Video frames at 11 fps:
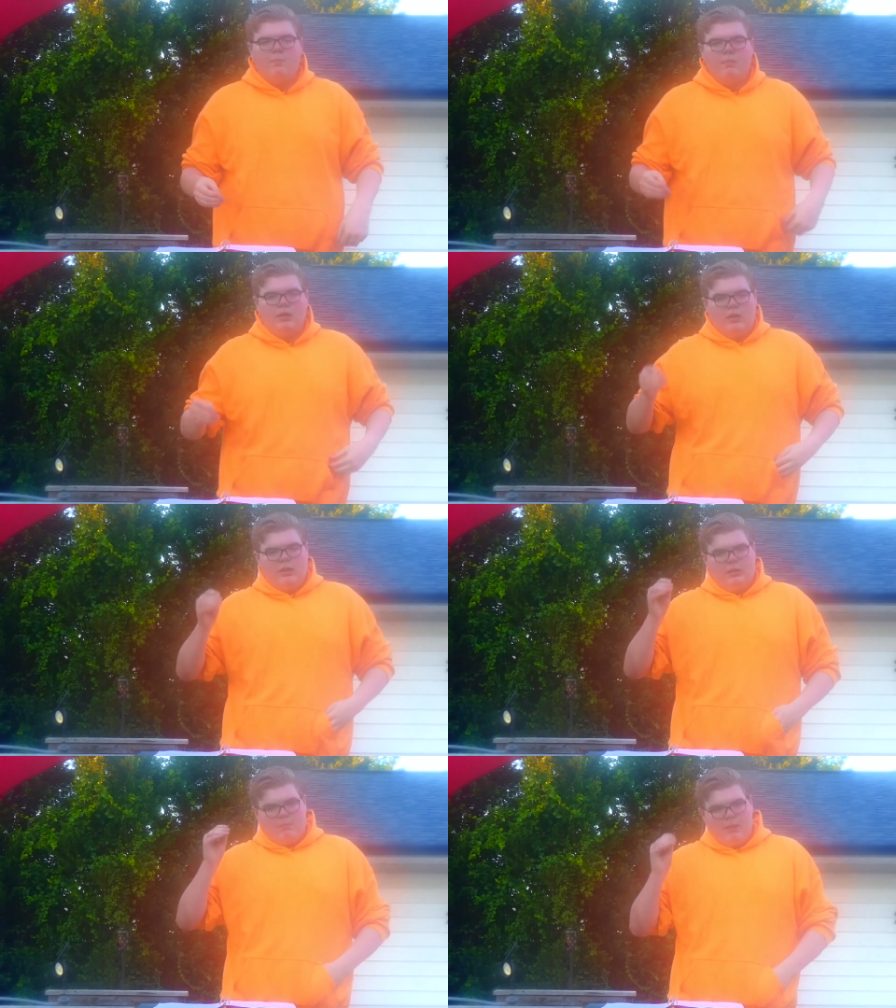But
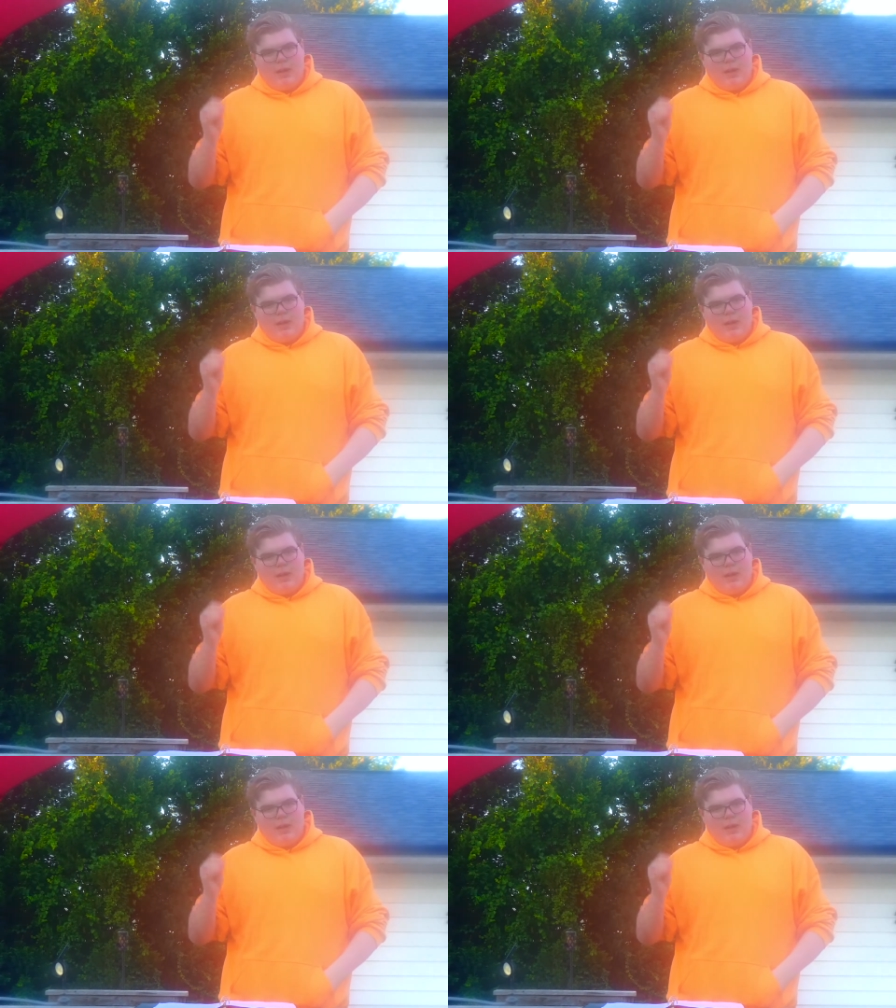in the